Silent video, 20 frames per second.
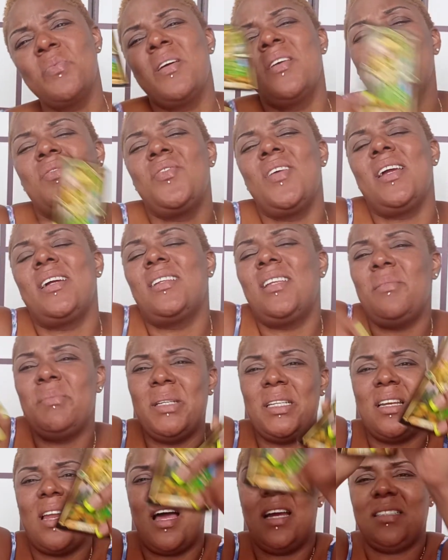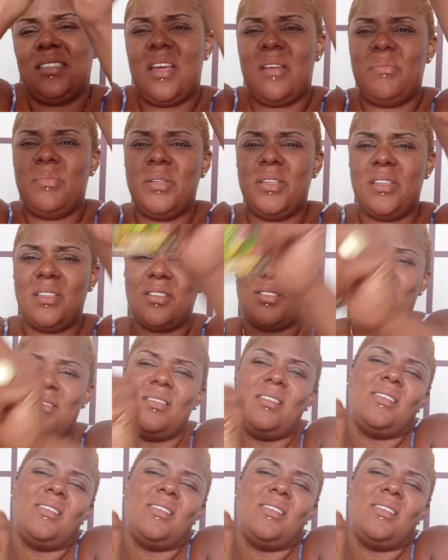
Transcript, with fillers: Matter of fact, let me lock that bitch.